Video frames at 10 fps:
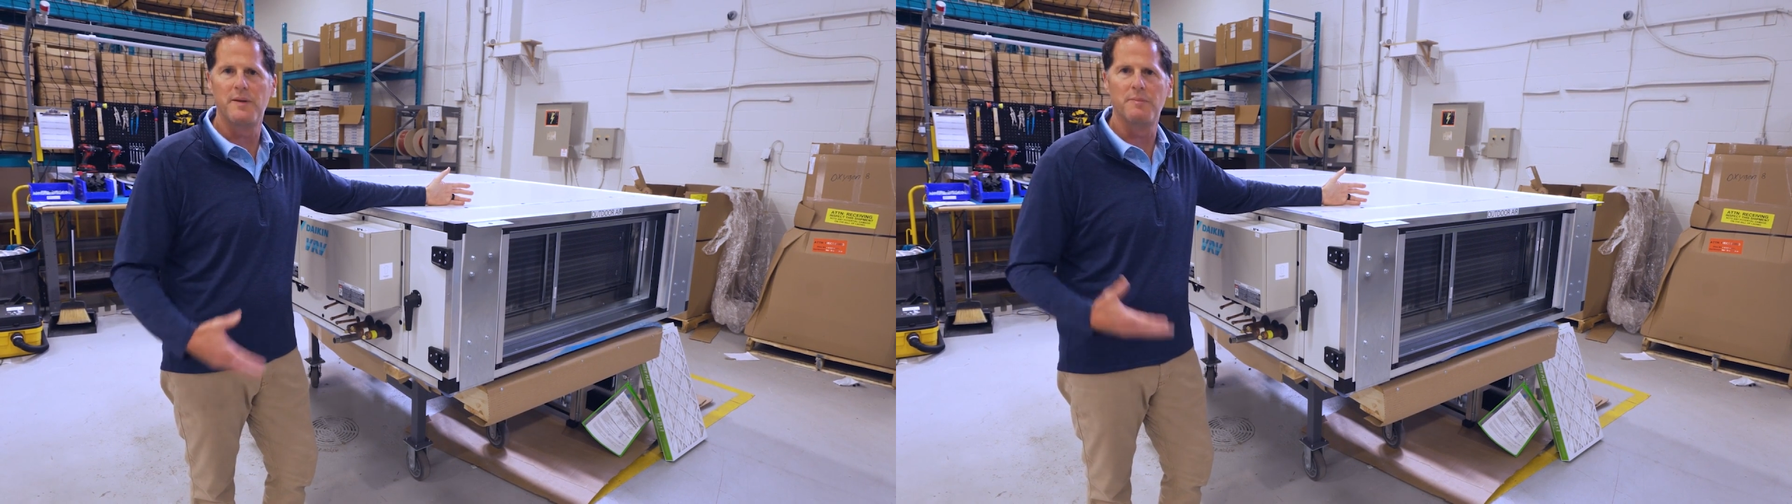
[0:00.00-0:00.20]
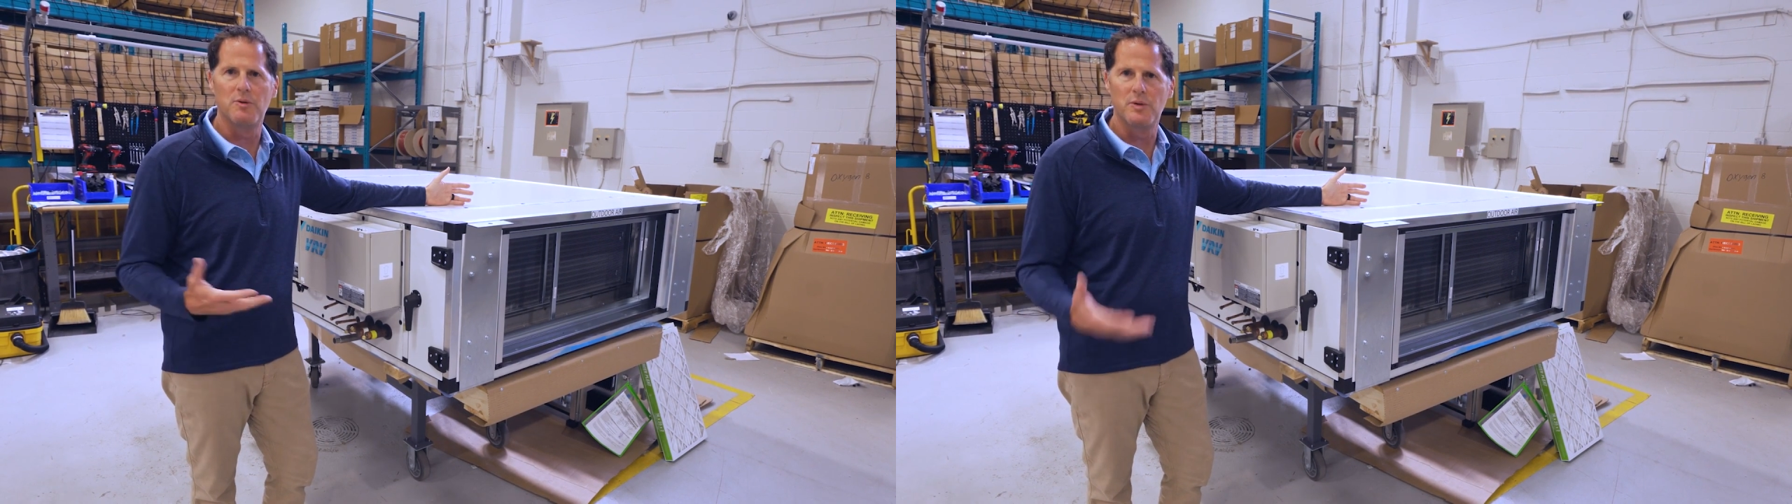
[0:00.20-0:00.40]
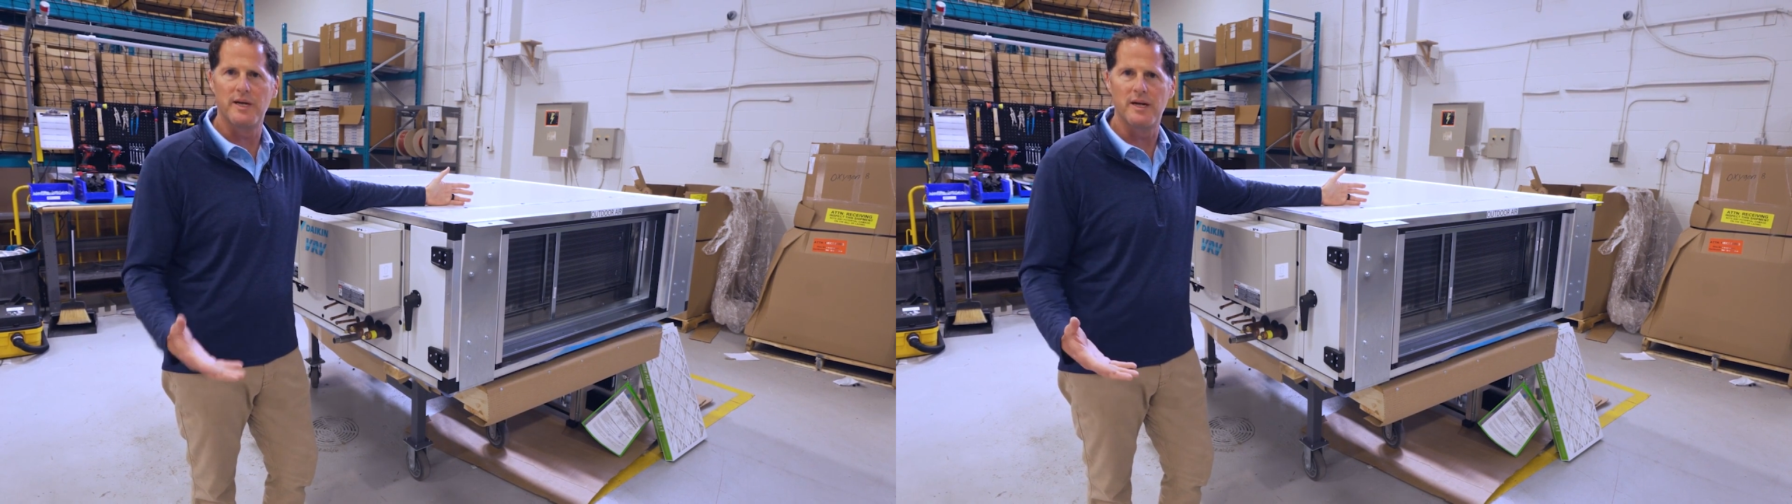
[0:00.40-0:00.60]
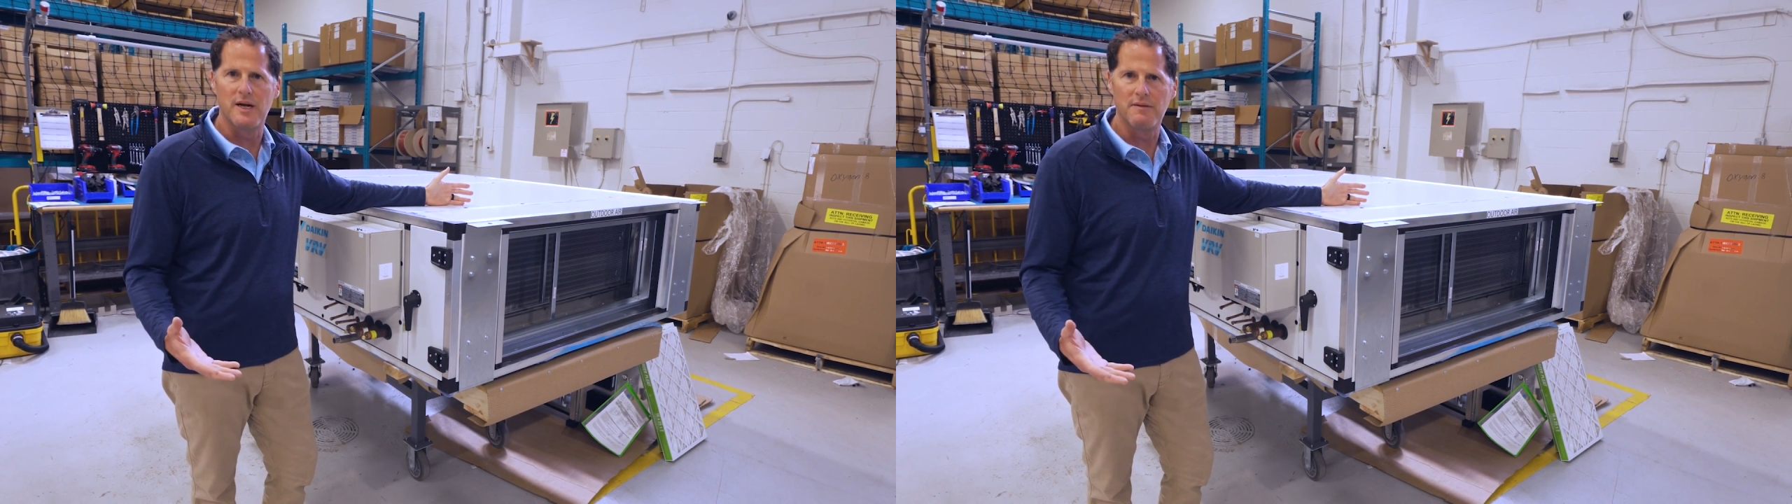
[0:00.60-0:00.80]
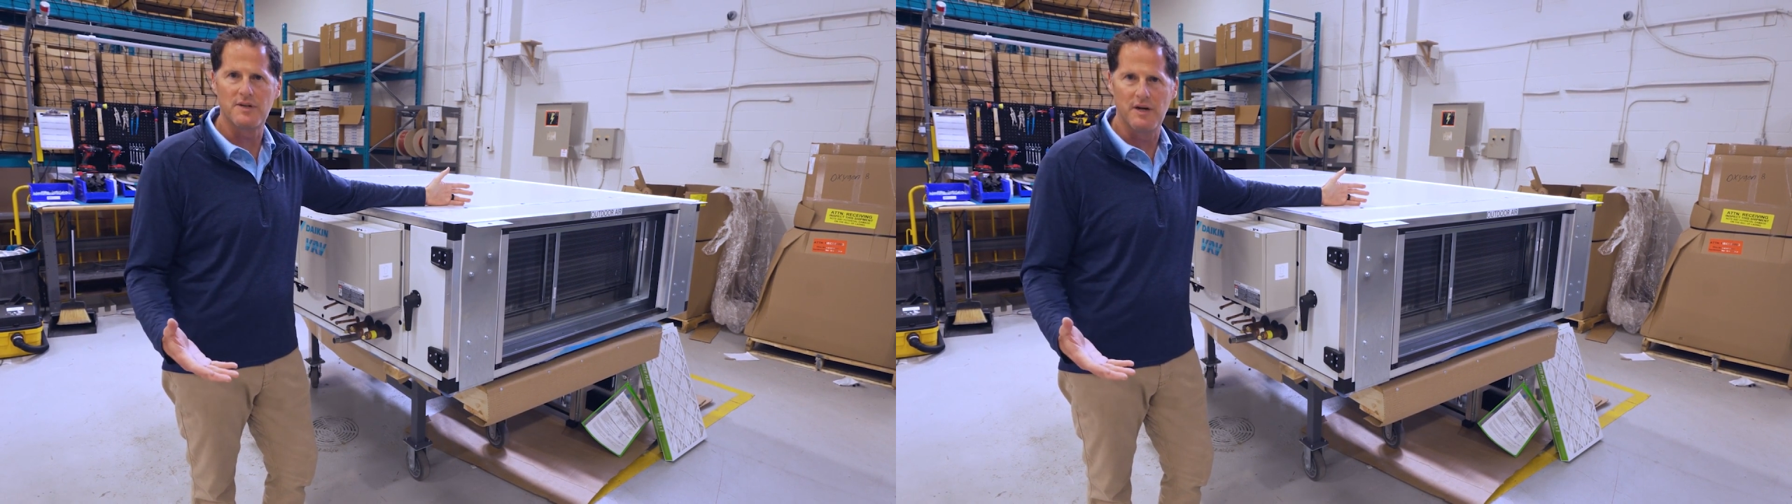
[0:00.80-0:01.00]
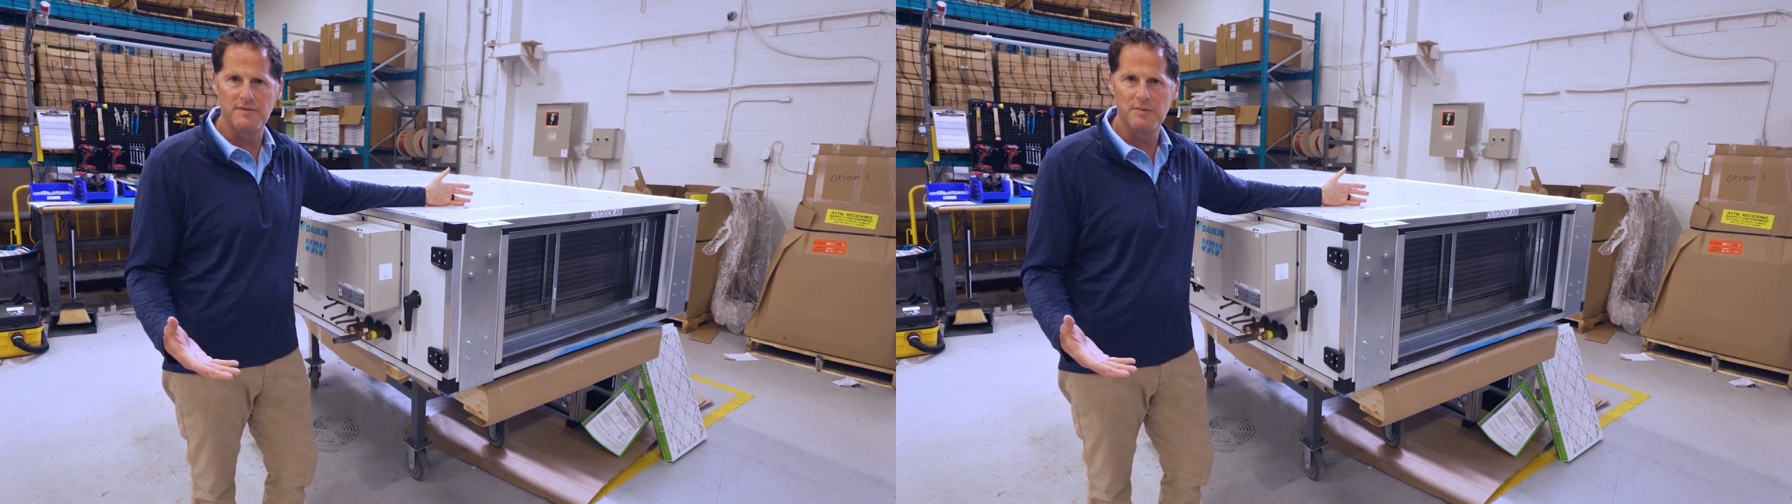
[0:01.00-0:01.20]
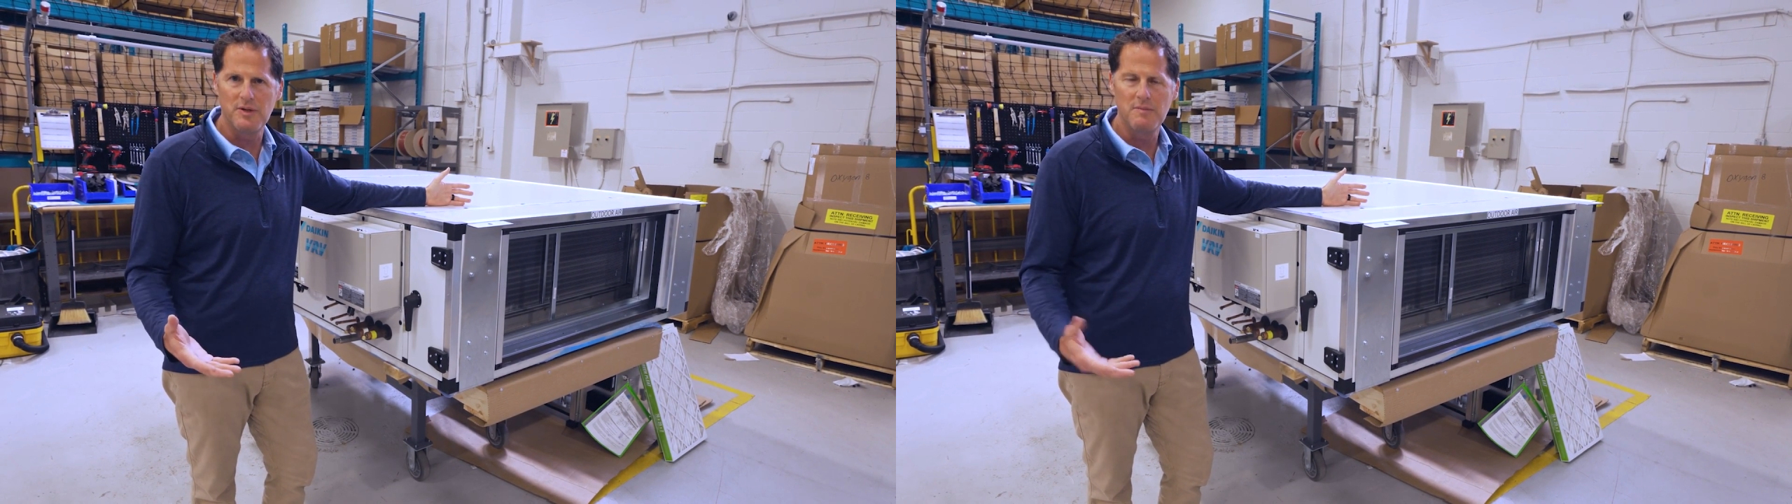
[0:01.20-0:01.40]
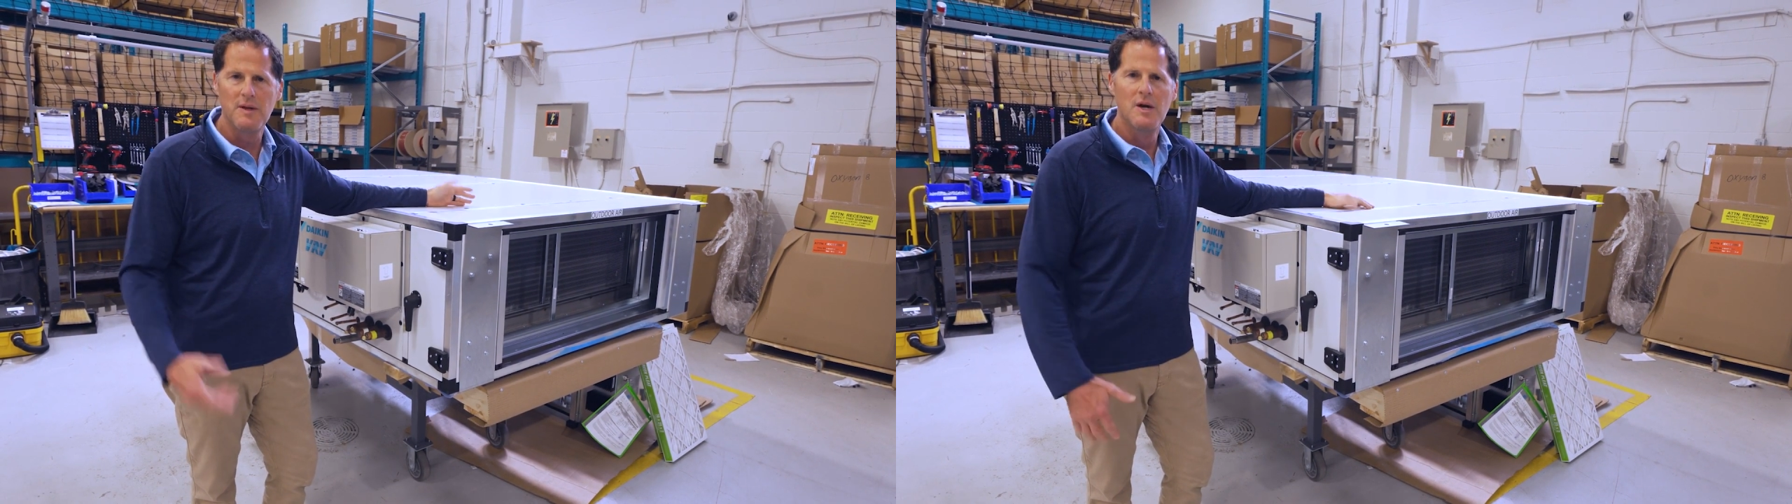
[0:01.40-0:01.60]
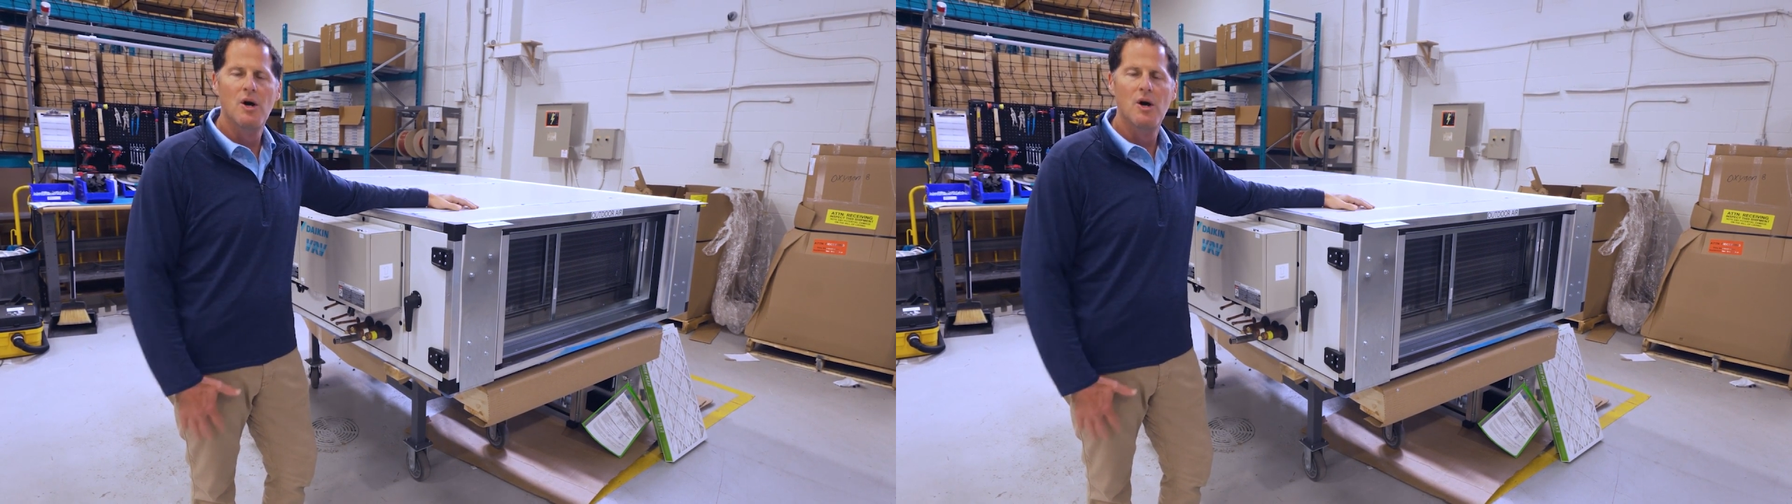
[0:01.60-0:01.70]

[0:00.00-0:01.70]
people would get uncomfortable,